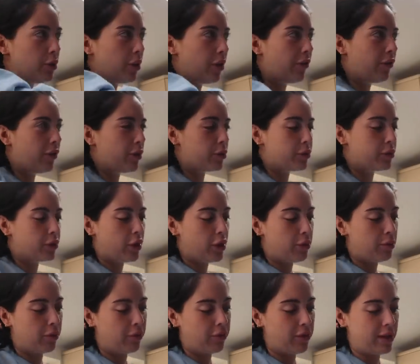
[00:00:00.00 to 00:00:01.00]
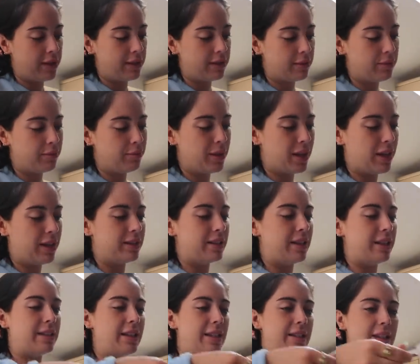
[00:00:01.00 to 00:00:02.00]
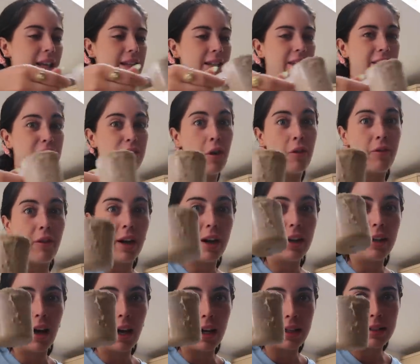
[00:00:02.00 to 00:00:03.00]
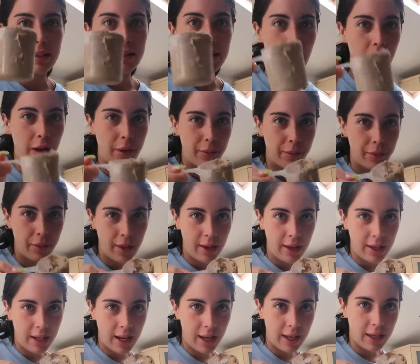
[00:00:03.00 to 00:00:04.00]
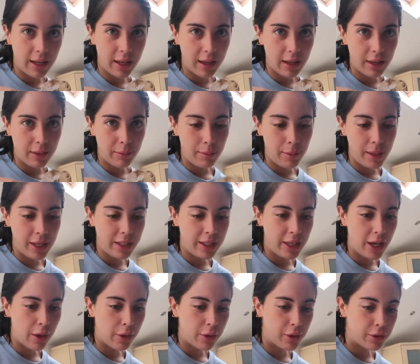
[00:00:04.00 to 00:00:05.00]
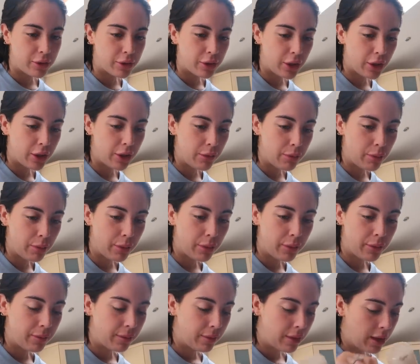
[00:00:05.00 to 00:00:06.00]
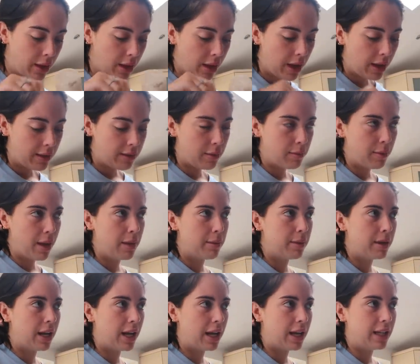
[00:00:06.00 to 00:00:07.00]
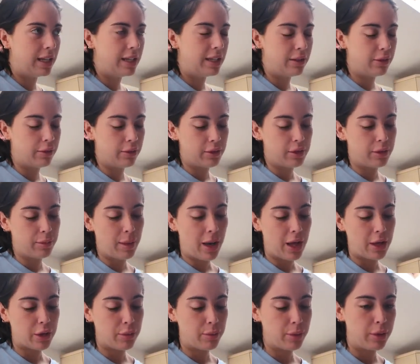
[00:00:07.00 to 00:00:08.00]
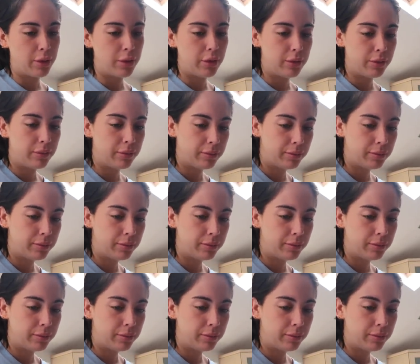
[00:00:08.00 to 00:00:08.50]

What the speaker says: do a full scoop of this because, as I said, it's not very nice. So, like a mediocre scoop and then maybe like a little splash more.